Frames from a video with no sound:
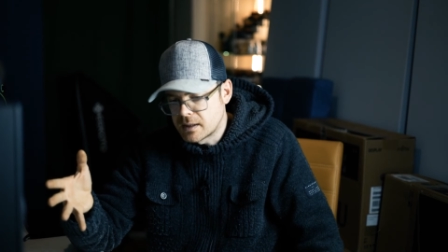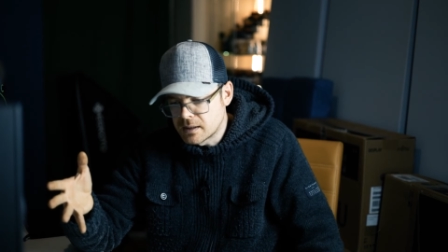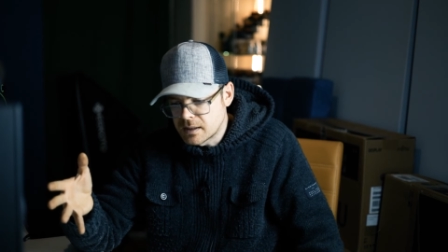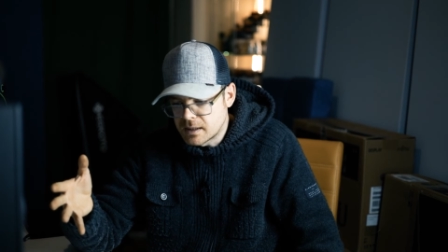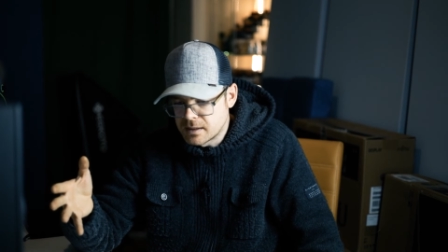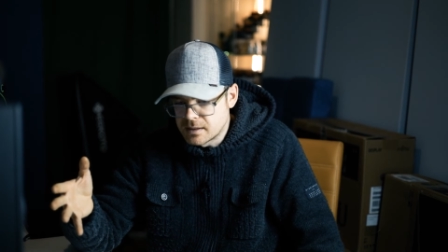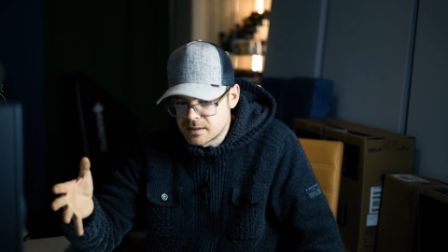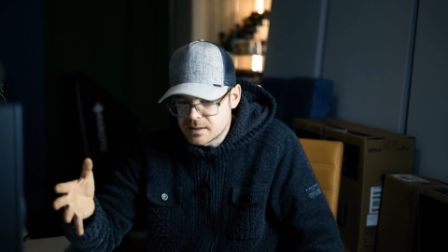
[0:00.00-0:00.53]

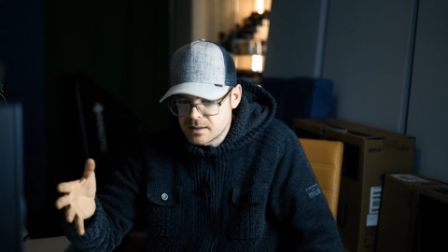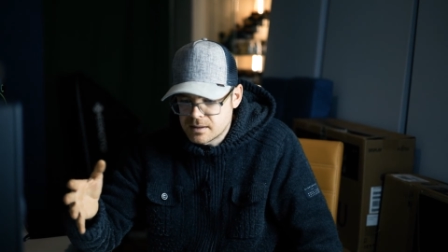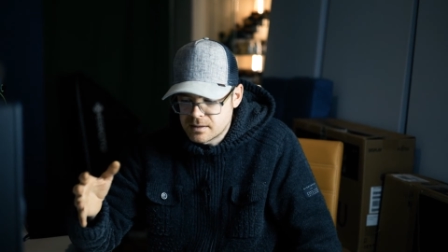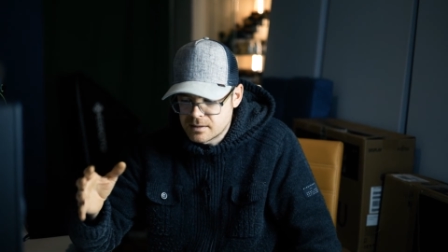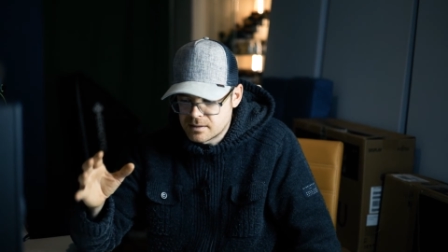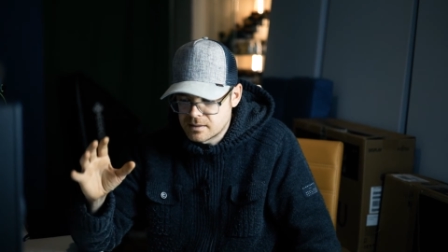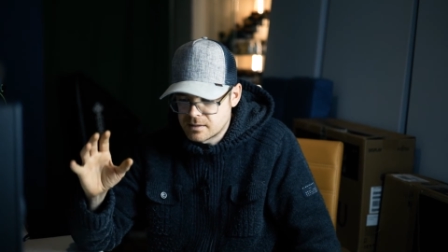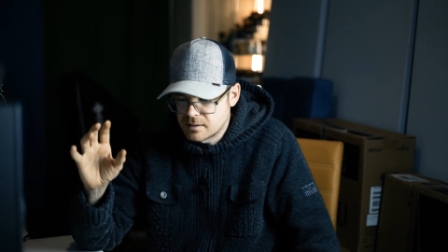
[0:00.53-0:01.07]
elegant,
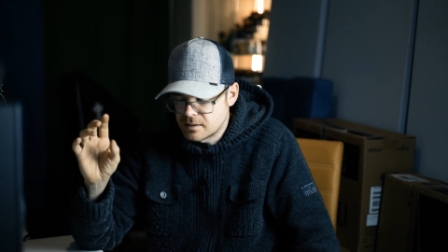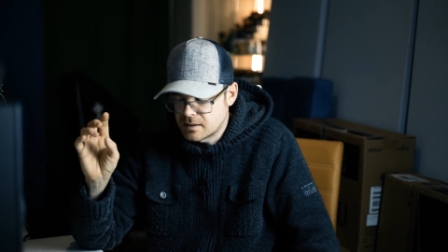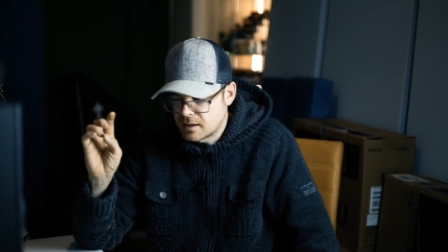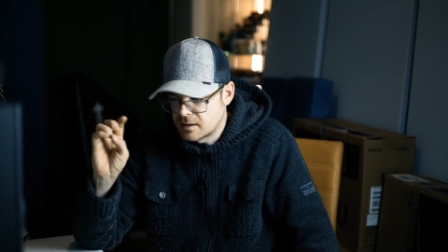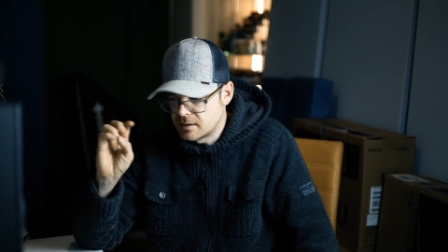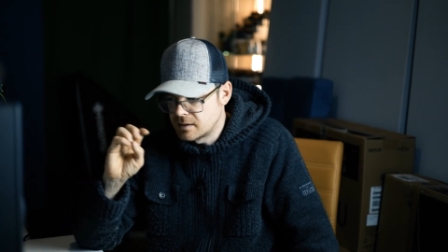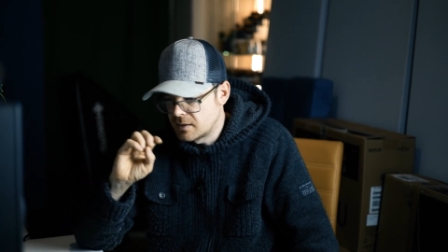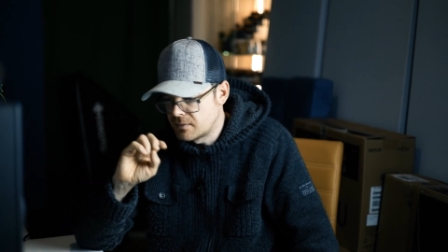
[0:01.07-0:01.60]

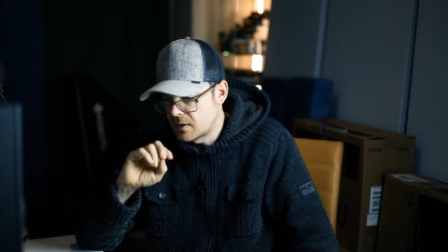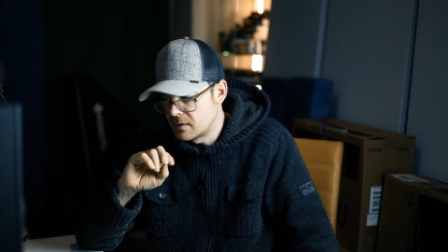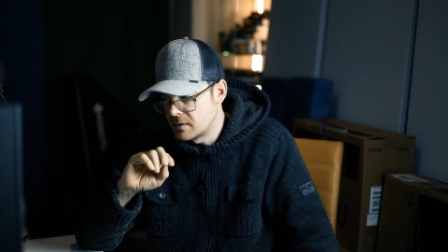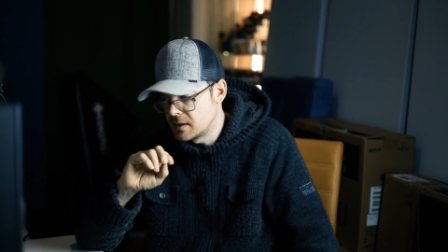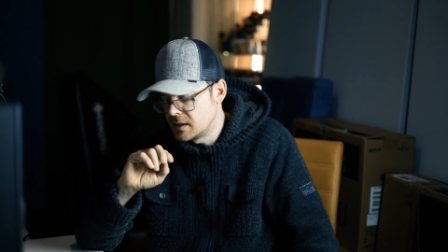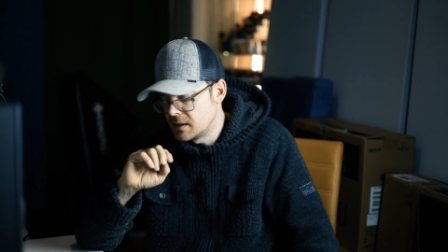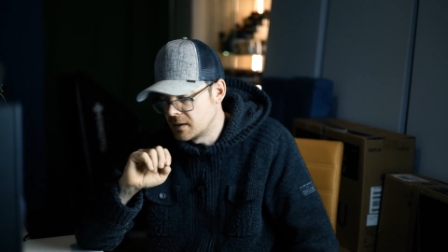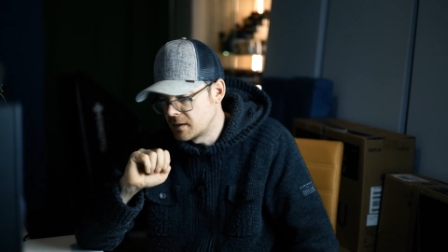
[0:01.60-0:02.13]
and they're
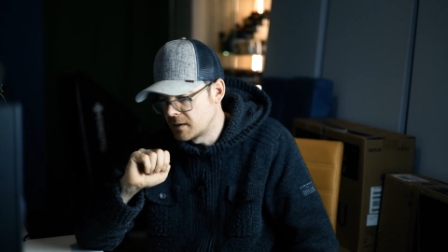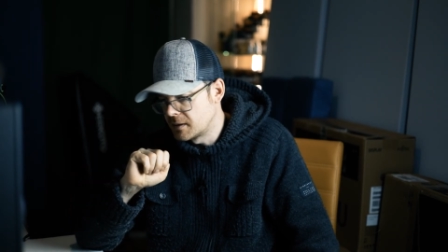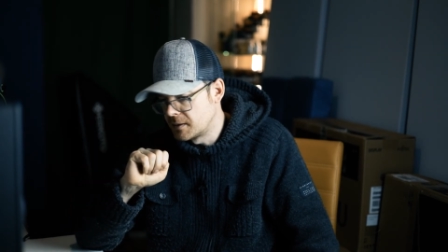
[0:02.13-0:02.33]
very